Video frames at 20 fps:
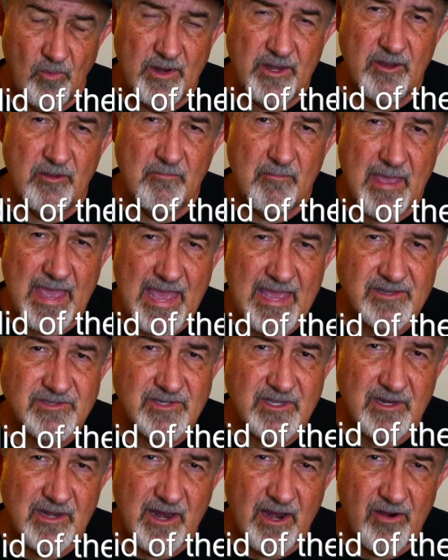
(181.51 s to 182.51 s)
When you
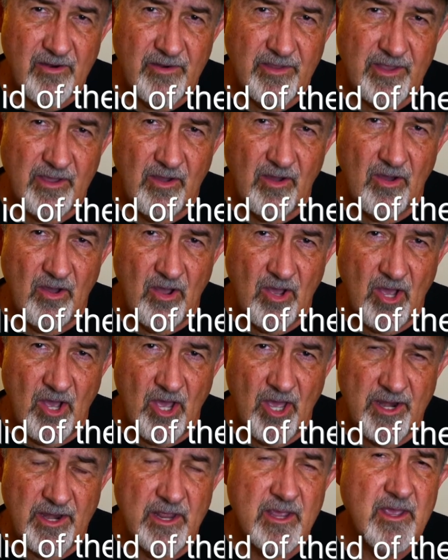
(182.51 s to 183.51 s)
mask an area
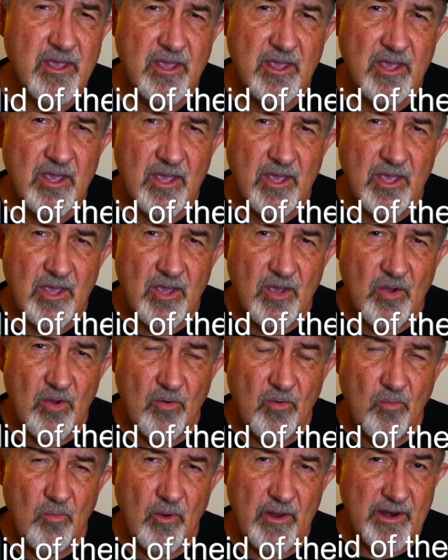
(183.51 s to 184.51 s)
on
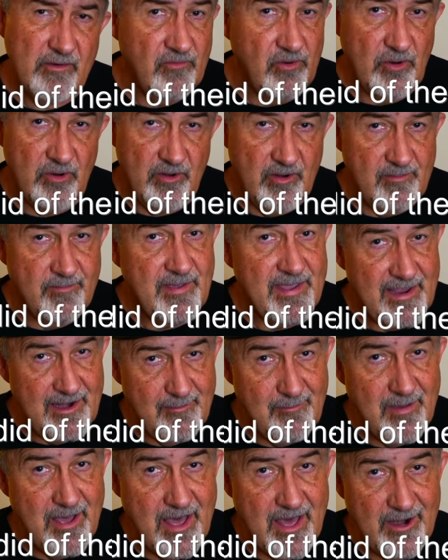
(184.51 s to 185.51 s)
whatever you're gonna paint
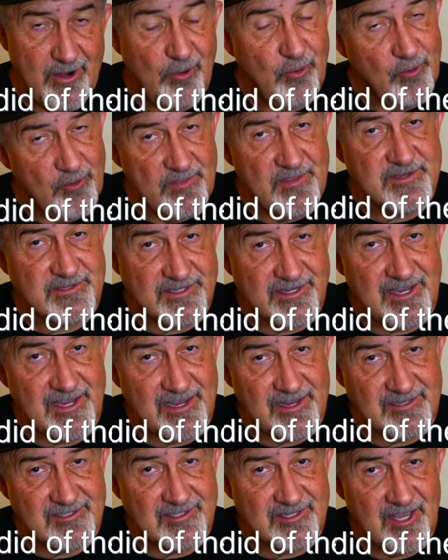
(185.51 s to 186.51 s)
a model, or in this
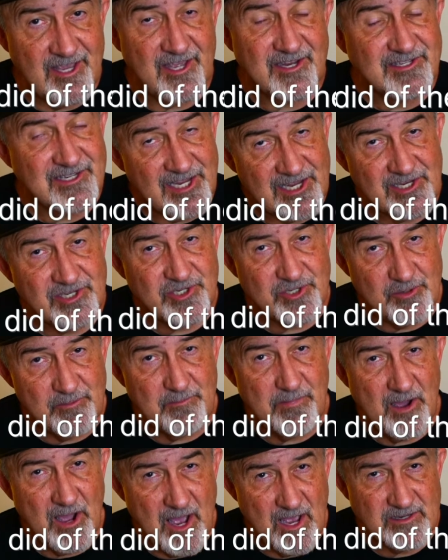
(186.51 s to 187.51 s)
case, a tissue
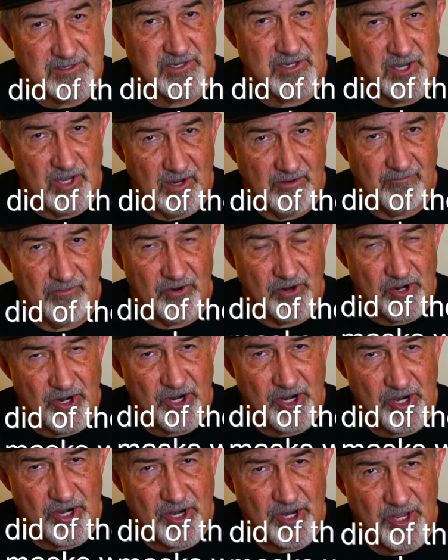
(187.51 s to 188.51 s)
box cover,
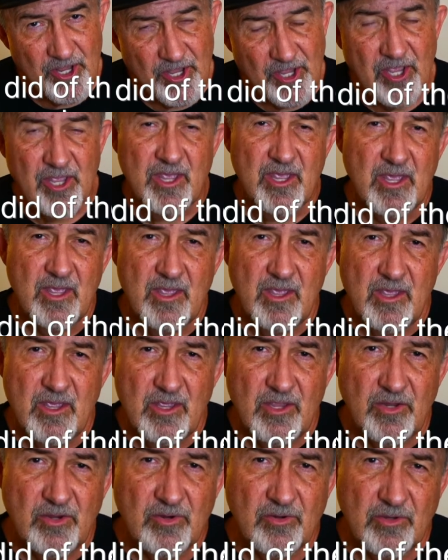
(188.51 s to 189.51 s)

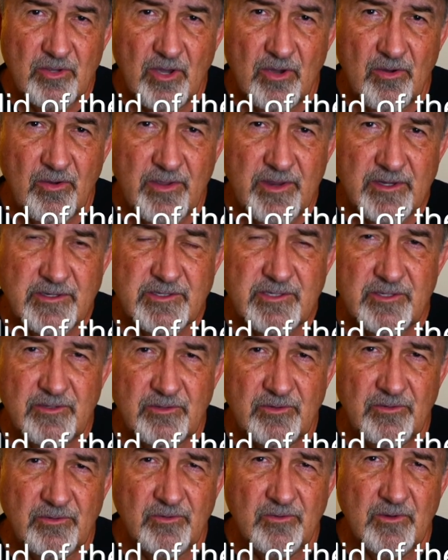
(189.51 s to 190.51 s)
you're going
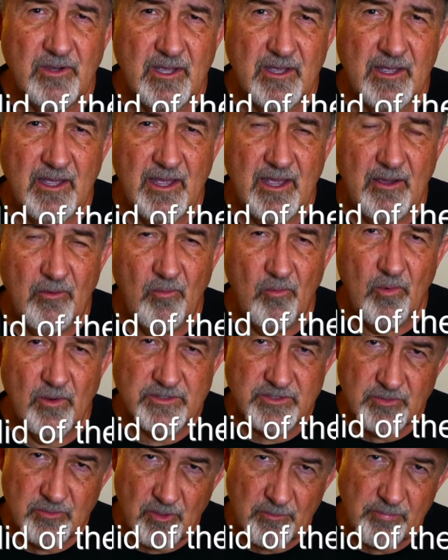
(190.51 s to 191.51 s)
to, uh,
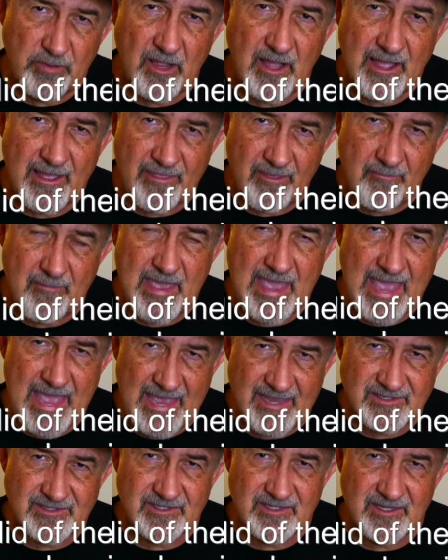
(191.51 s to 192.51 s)
once you apply the
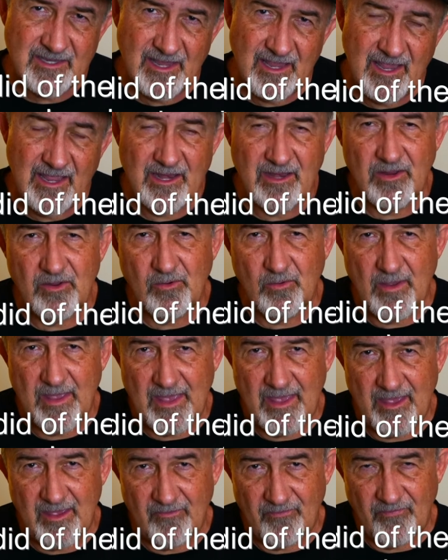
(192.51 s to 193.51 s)
mask and you
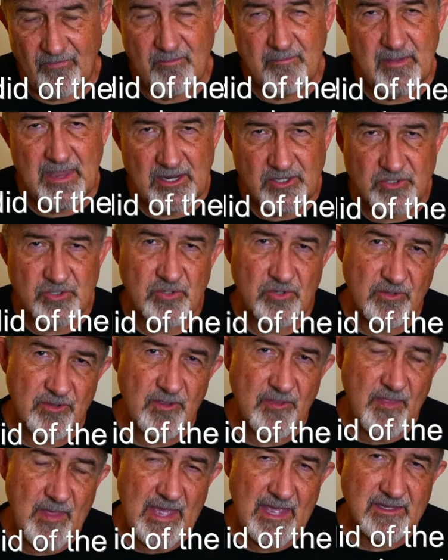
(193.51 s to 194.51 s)
have made sure
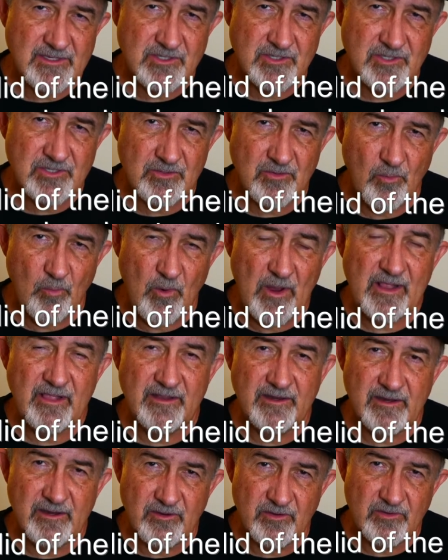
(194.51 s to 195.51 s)
that that's well
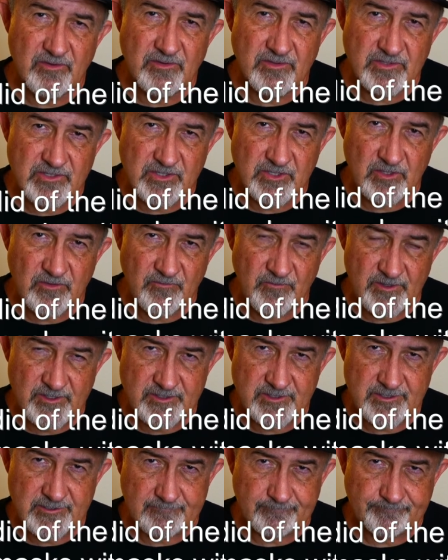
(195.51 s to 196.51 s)
adhered to the
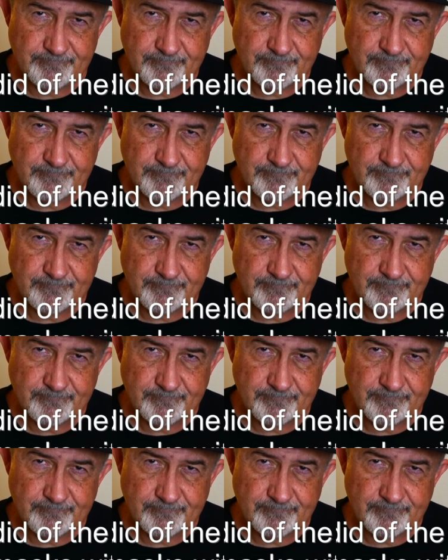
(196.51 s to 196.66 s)
surface,